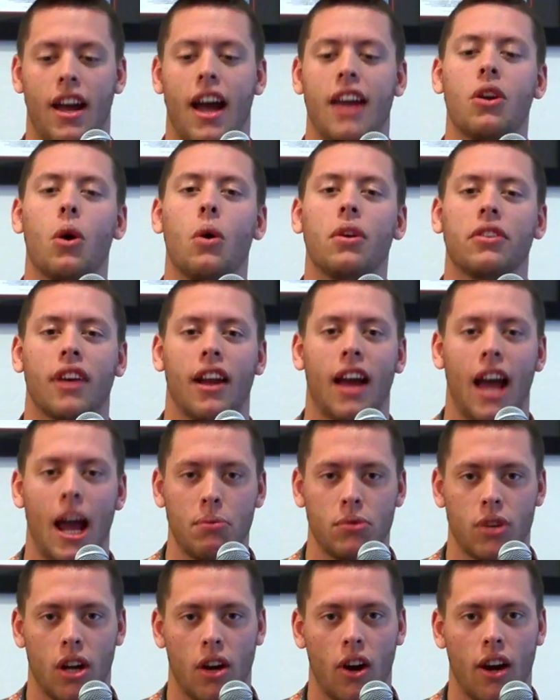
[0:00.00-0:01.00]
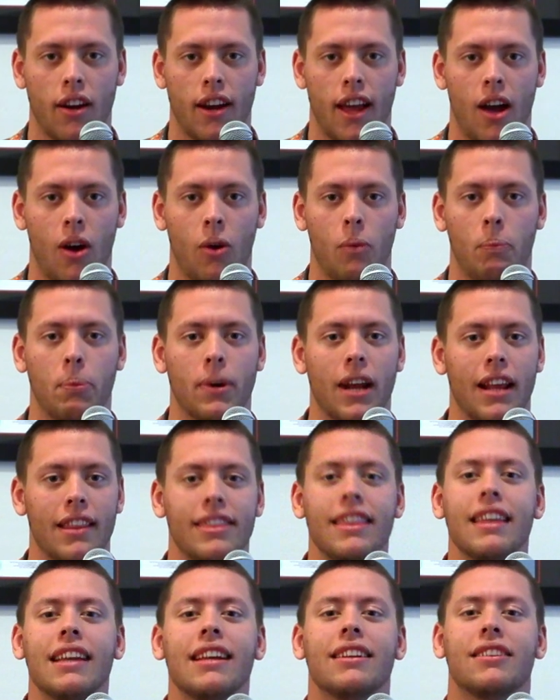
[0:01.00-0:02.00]
know he's got a hype train right now, but I
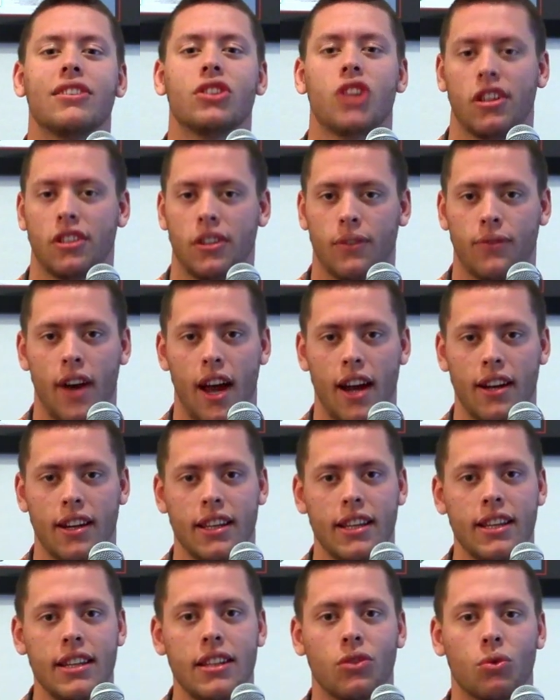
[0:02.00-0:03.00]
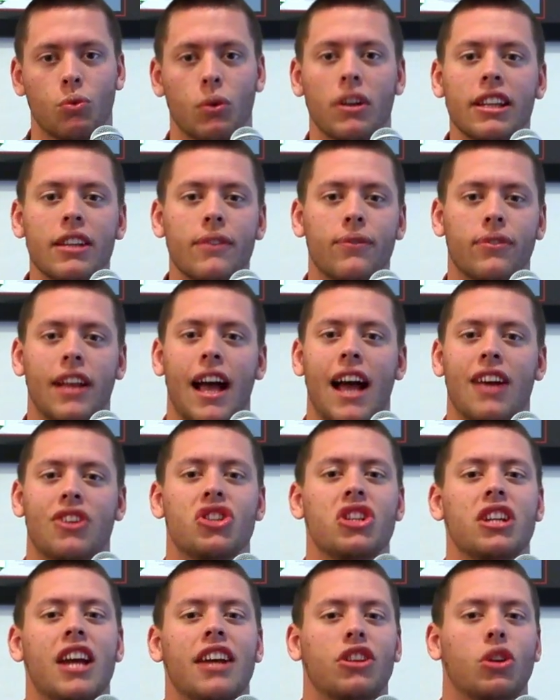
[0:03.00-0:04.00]
think it's justified. He's really
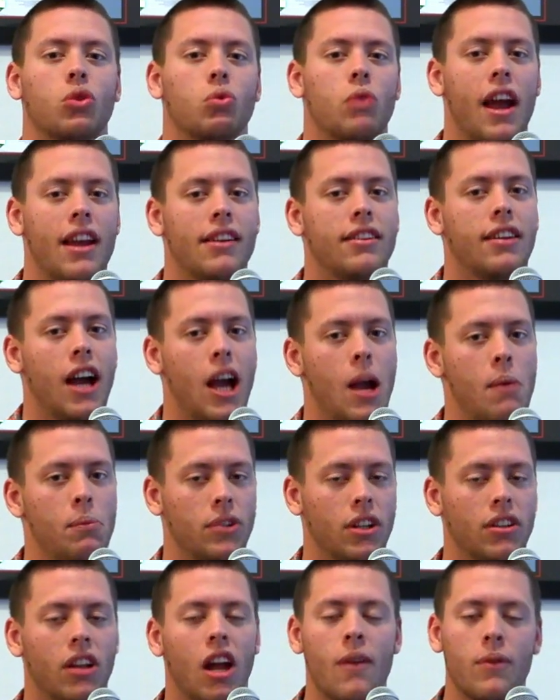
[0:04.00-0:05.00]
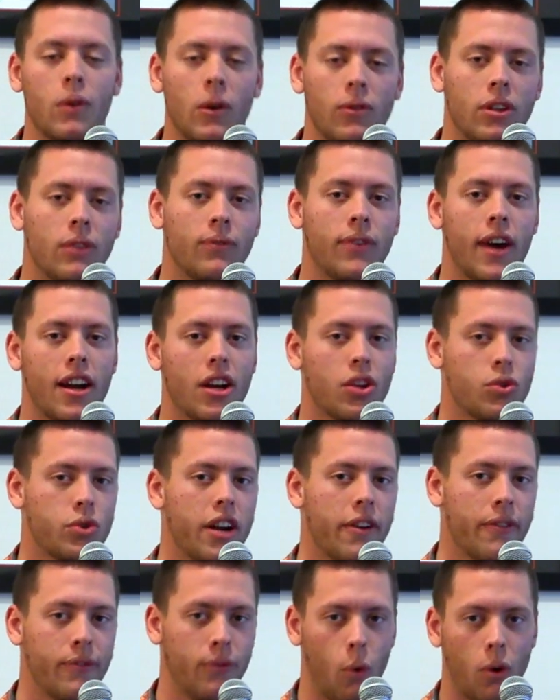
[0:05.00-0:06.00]
flashy at the right times. A lot of UFC fighters try
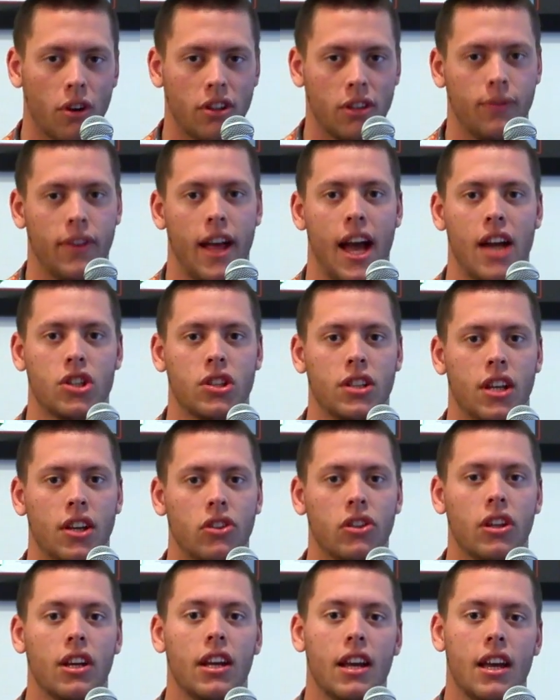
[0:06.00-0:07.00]
to force the flashiness.